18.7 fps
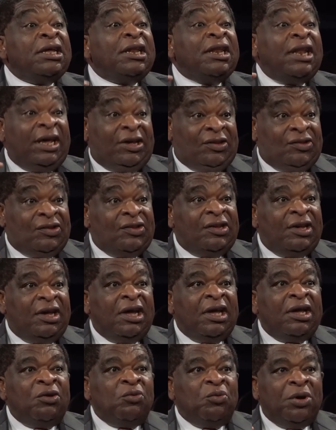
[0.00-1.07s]
Next
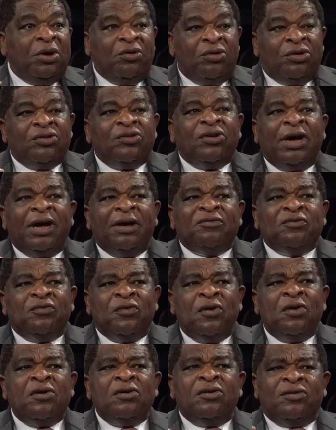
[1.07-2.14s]
year, we're going to have
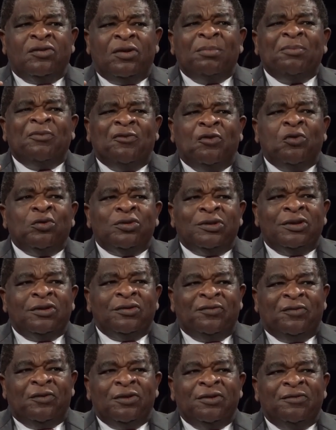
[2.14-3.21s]
some 40 to
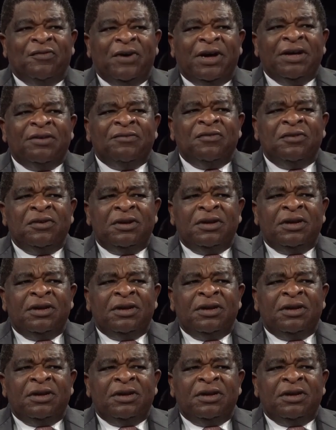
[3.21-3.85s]
45